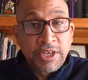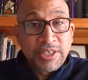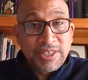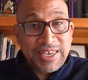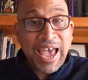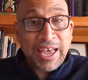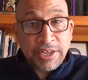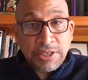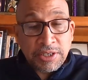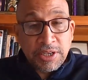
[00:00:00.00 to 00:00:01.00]

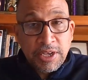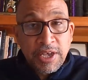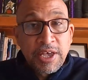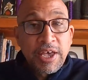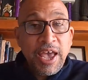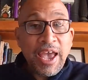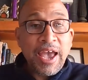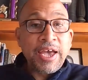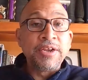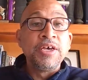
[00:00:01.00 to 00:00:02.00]
status,
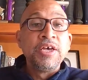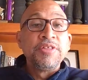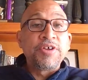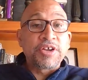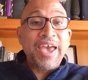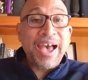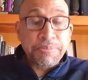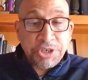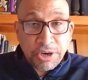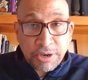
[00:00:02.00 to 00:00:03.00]
and they're
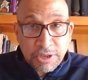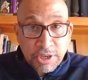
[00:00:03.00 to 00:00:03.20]
captured.